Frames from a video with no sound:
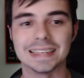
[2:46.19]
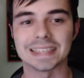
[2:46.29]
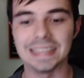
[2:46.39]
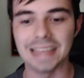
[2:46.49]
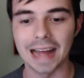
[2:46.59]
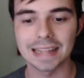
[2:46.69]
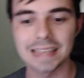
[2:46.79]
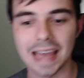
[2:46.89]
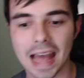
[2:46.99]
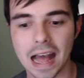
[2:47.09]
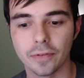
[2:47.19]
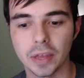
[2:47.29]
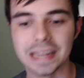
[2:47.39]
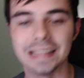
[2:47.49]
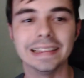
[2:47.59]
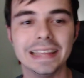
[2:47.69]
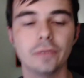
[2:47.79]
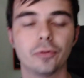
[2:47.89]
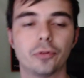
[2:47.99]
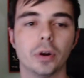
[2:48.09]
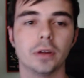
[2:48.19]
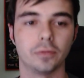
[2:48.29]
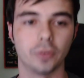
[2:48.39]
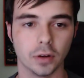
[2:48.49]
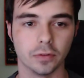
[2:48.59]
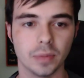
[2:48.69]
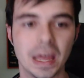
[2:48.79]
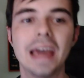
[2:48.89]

has got to have an elite front in front of him.